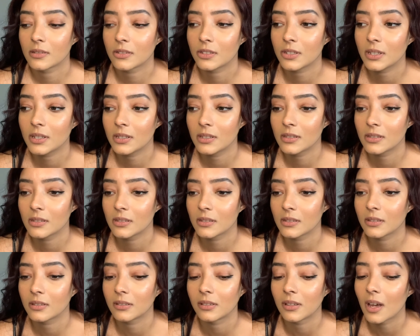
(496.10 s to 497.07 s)
just
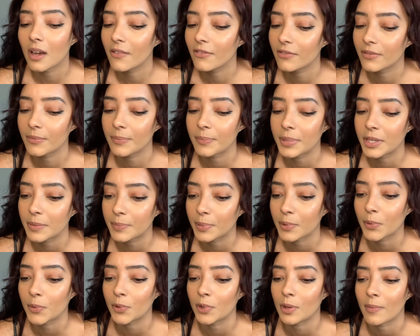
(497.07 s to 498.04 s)
love
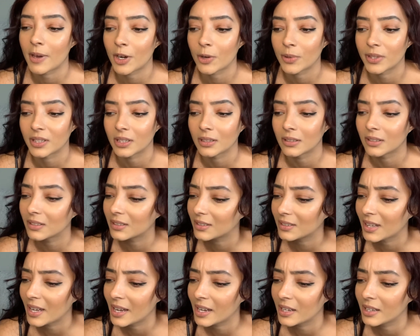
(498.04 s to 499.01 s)
people no matter what they look
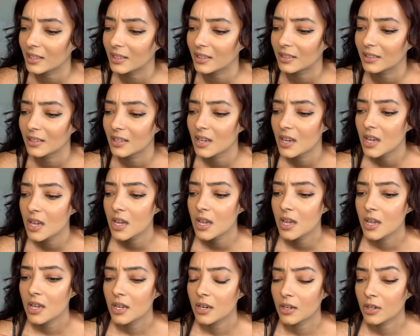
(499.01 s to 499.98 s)
like,
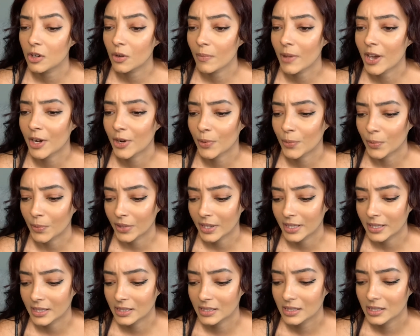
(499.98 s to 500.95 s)
no matter
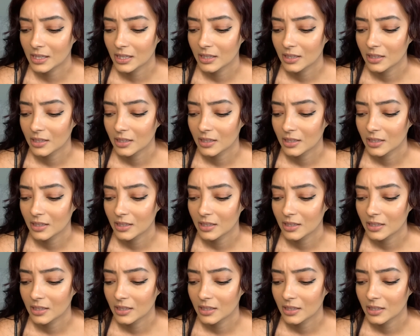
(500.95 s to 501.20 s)
what.